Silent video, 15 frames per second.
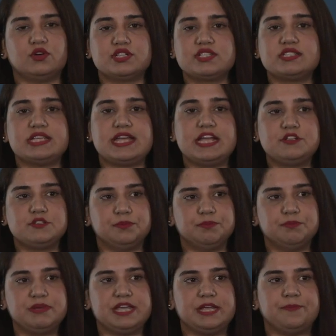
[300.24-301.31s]
or state
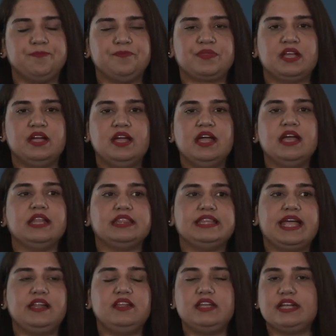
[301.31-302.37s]
B.
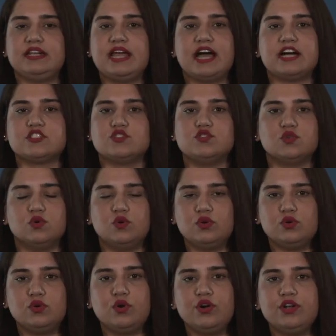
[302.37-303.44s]
Then it has no
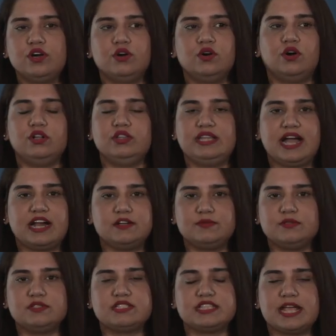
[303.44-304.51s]
node on that
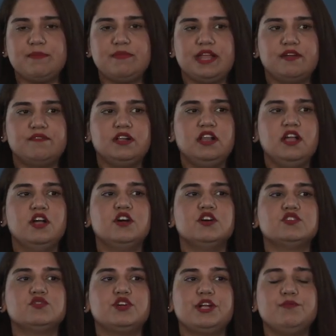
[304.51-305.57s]
same level,
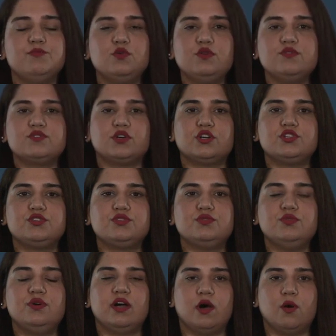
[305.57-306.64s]
so it moves on
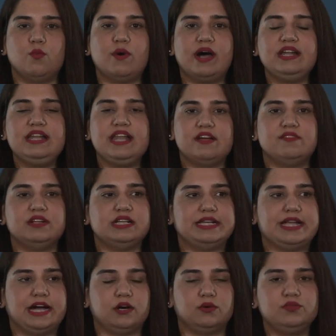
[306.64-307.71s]
to one level
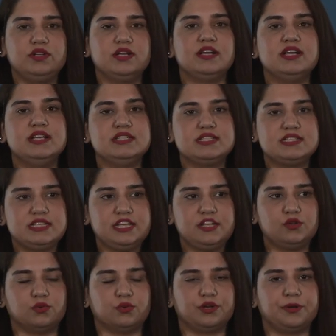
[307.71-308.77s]
down, C
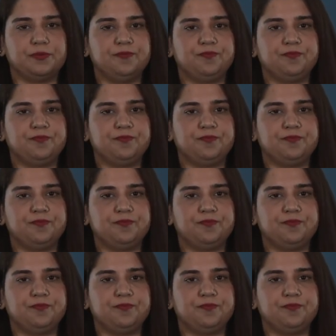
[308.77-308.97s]
node,